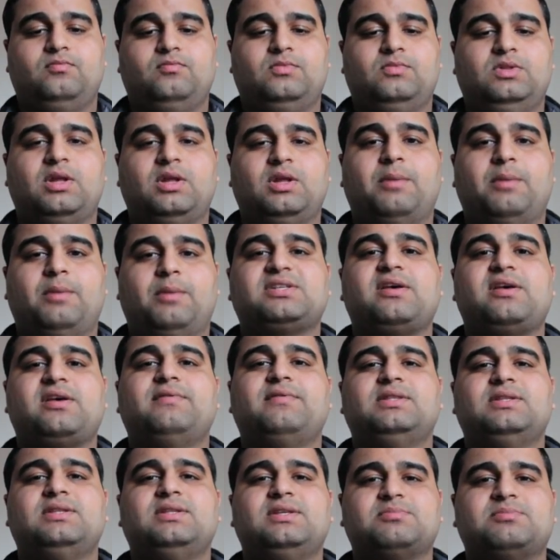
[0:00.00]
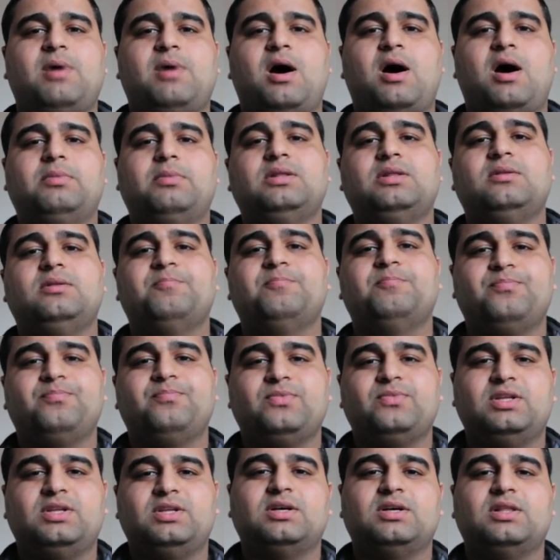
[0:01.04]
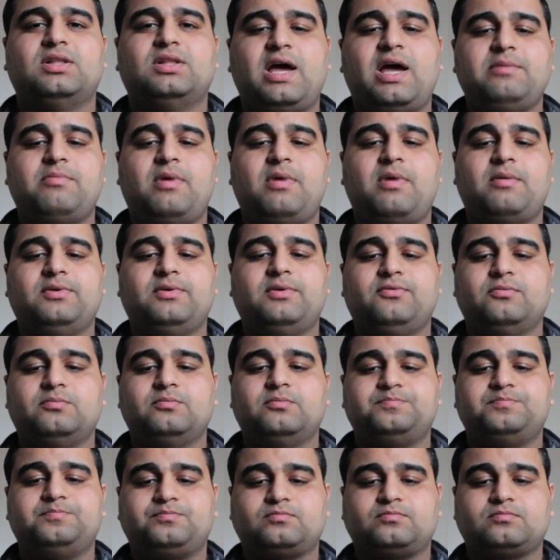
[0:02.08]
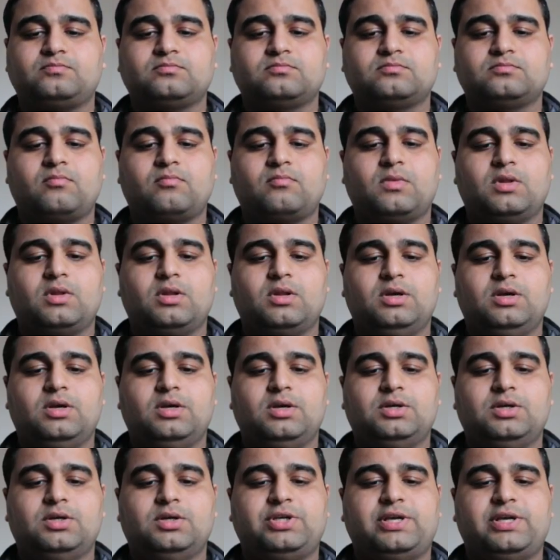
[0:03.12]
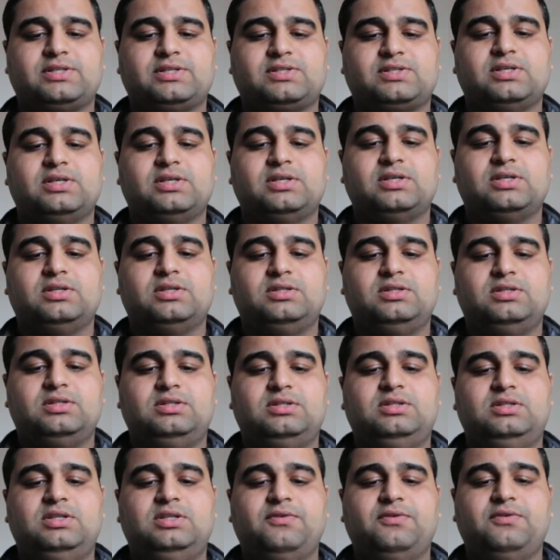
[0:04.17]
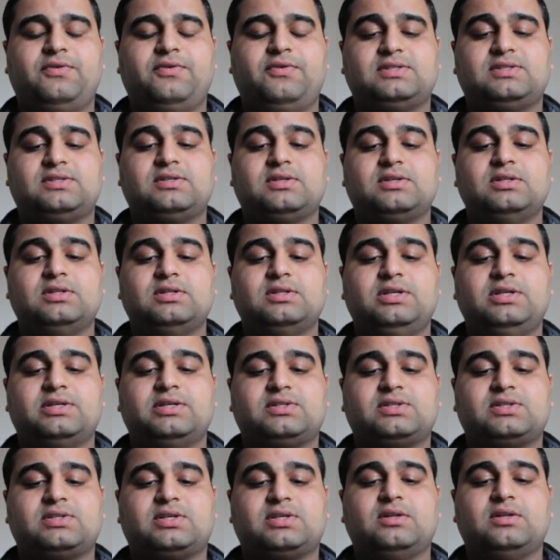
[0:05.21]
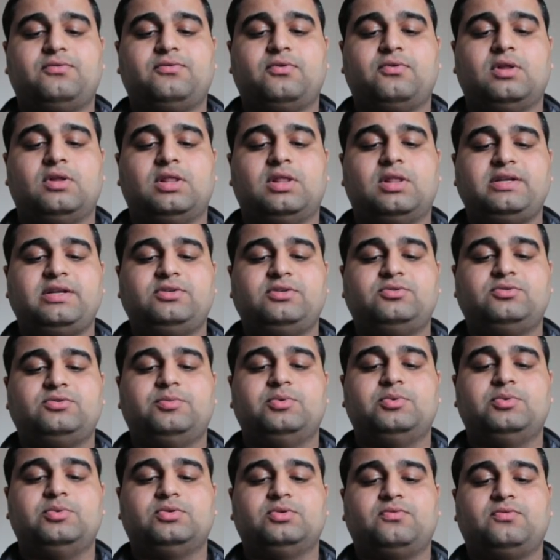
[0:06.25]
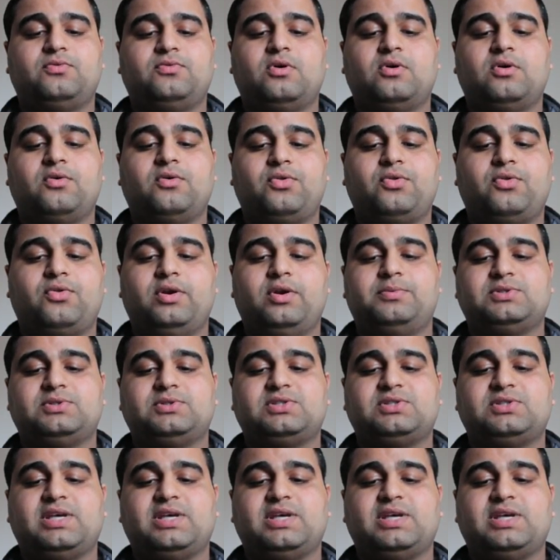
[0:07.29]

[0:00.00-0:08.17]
Number 7 is Marble, the Light Mammoth. She has a defense leader skill for light attribute for 30%.